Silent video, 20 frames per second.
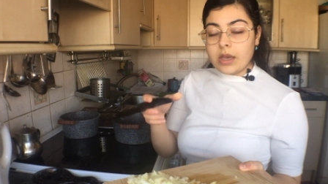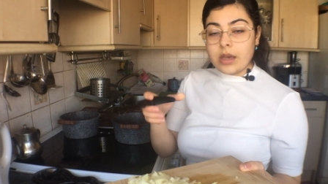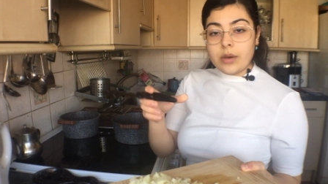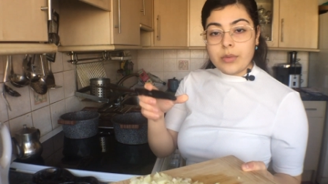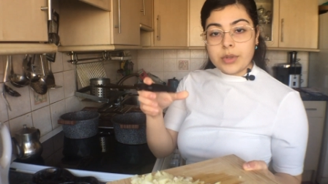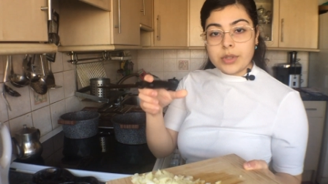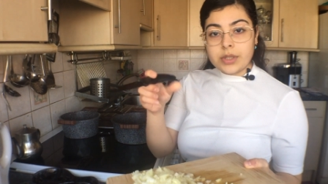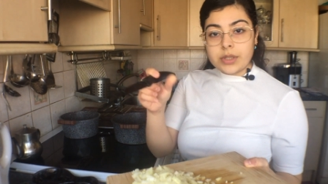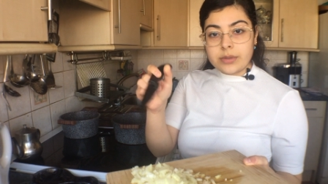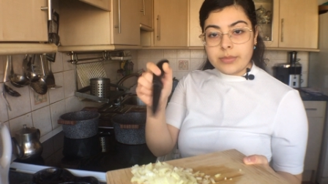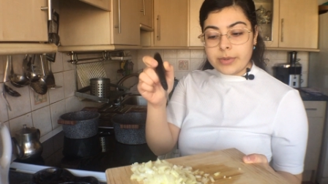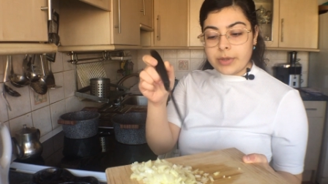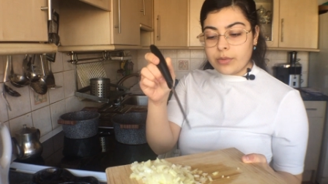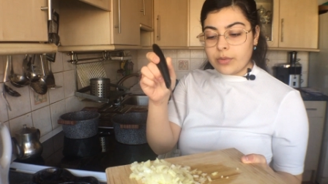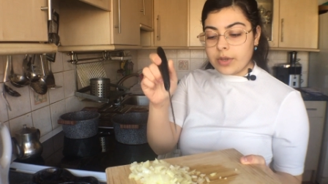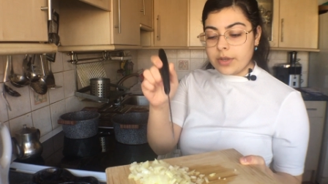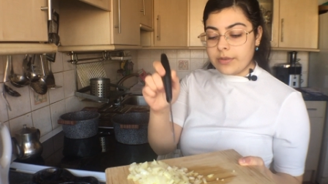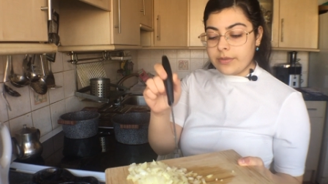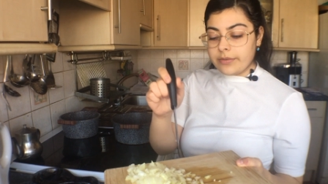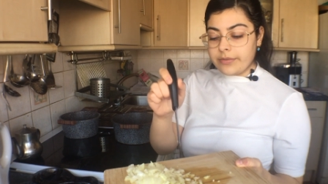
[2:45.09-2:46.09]
Uh, I want it to
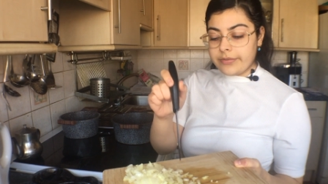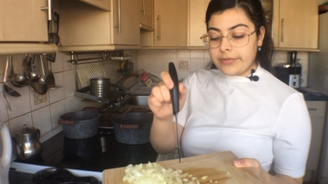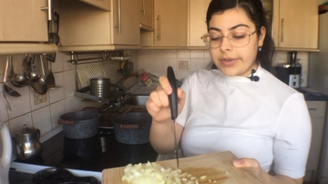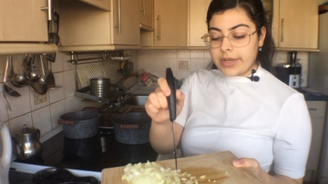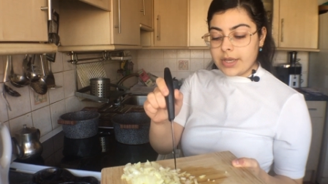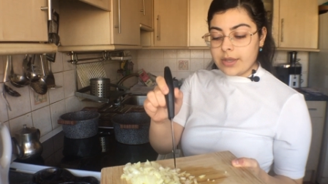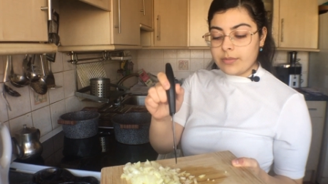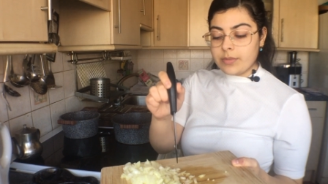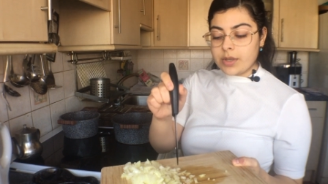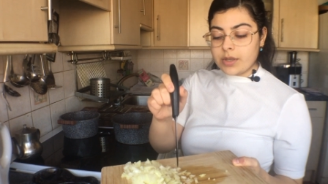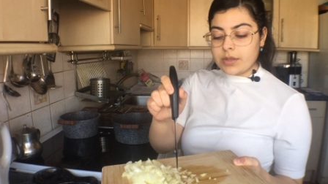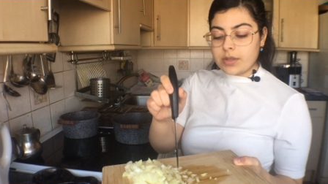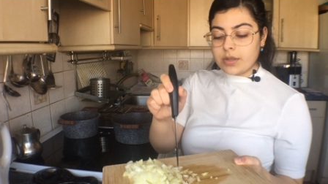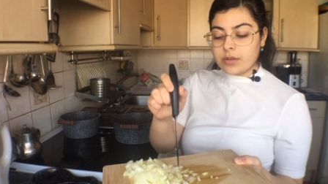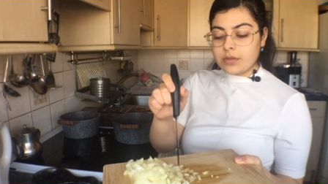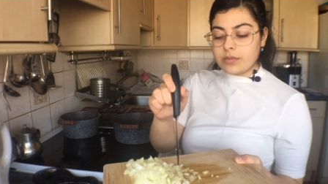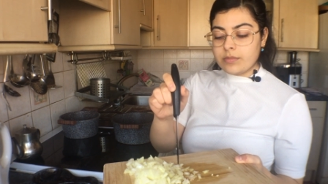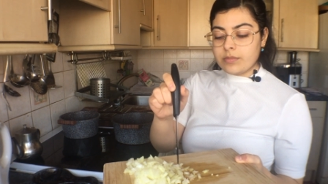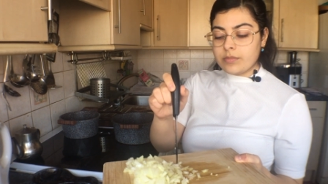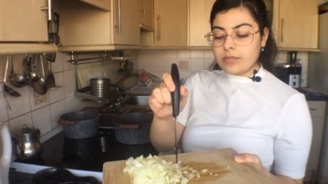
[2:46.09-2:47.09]
be quite fine
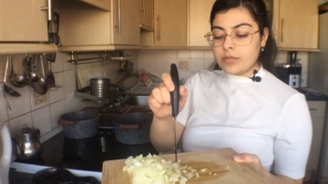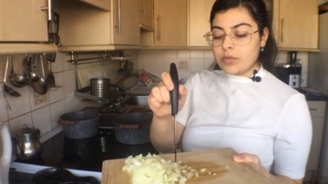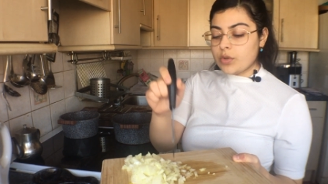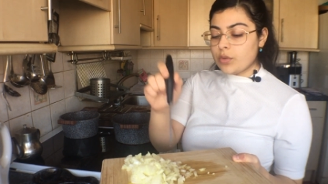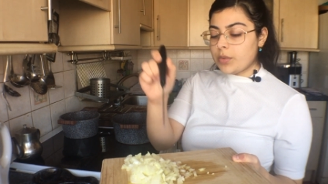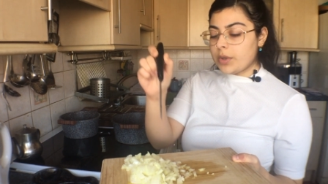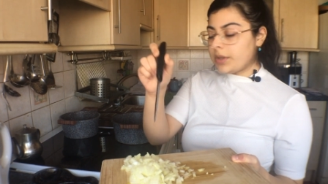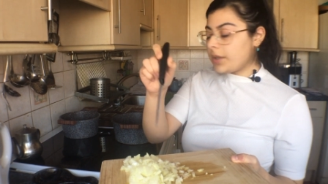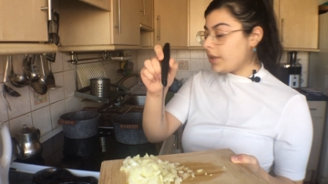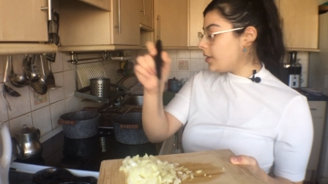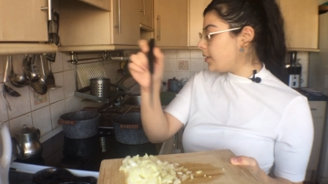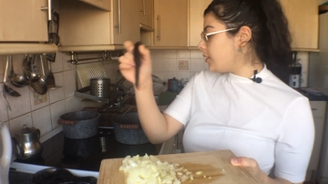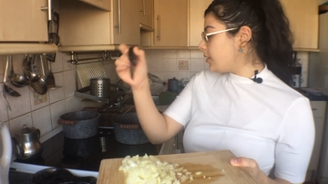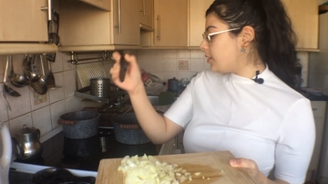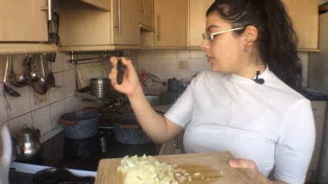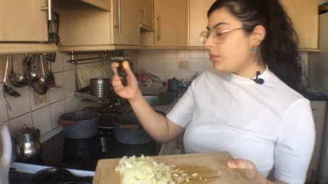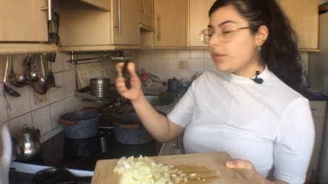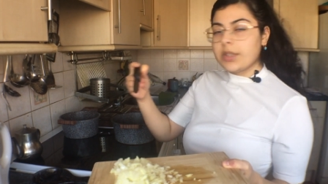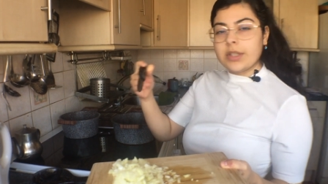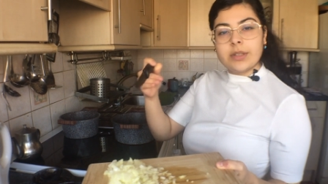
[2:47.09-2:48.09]
because I don't want the
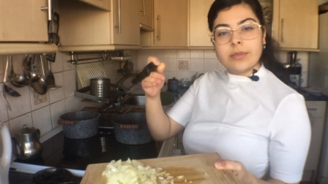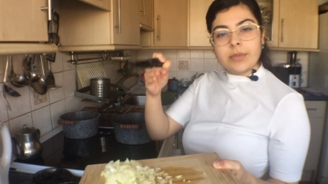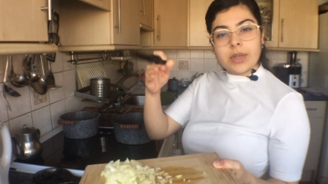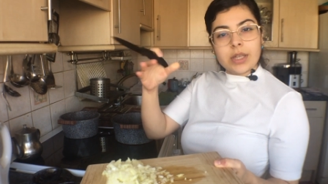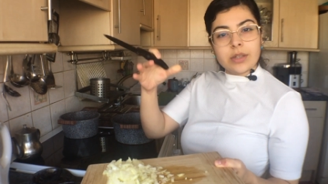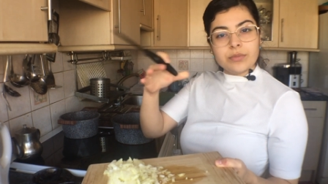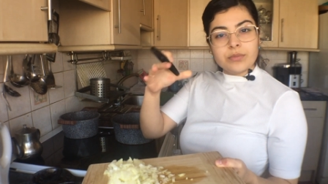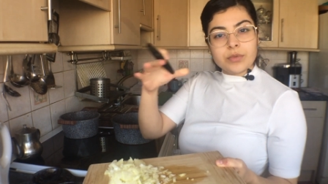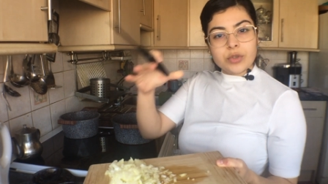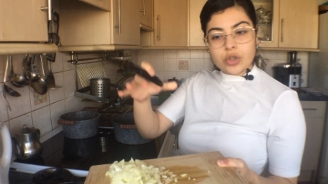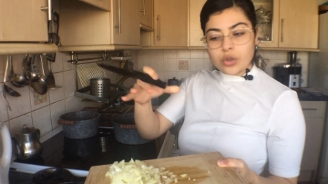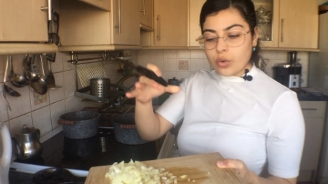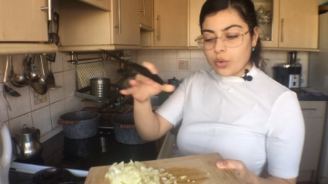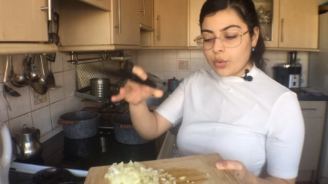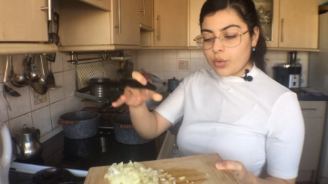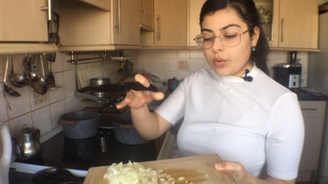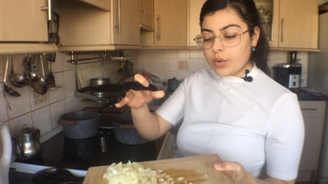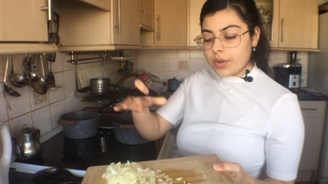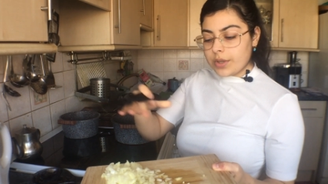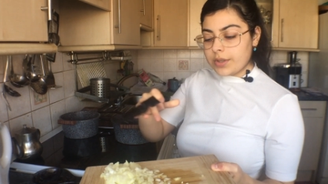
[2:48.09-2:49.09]
onion to really kind of
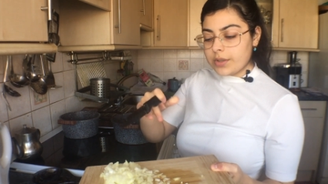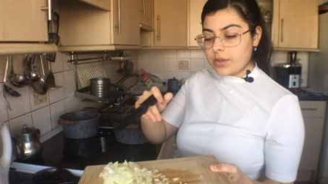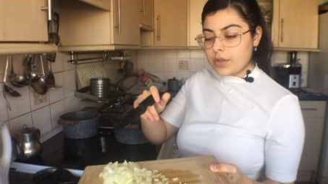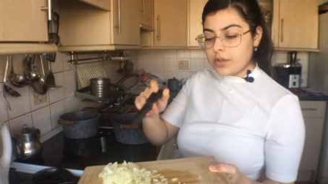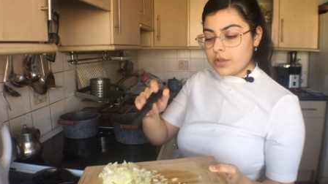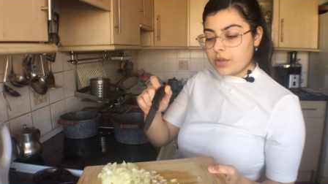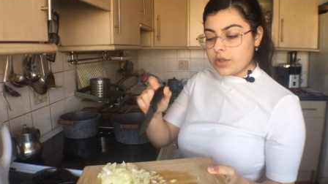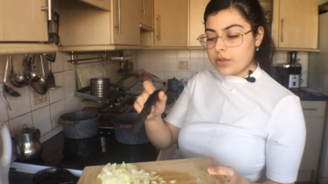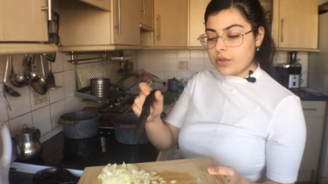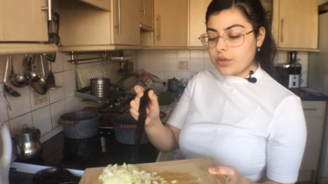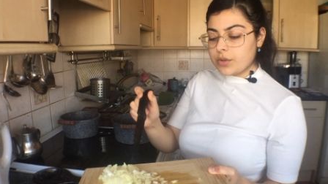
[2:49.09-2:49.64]
show in the dish.